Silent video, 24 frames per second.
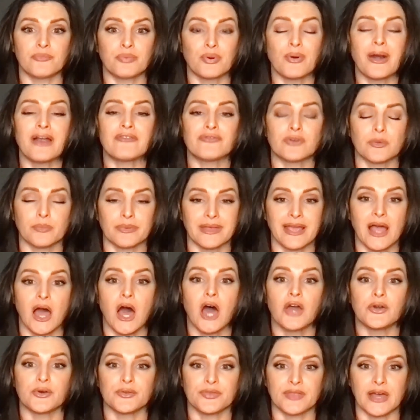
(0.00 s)
preferably
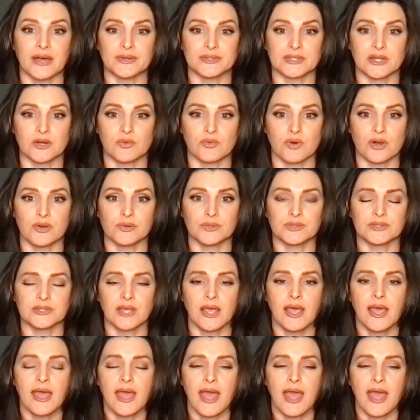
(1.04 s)
100,000 gross.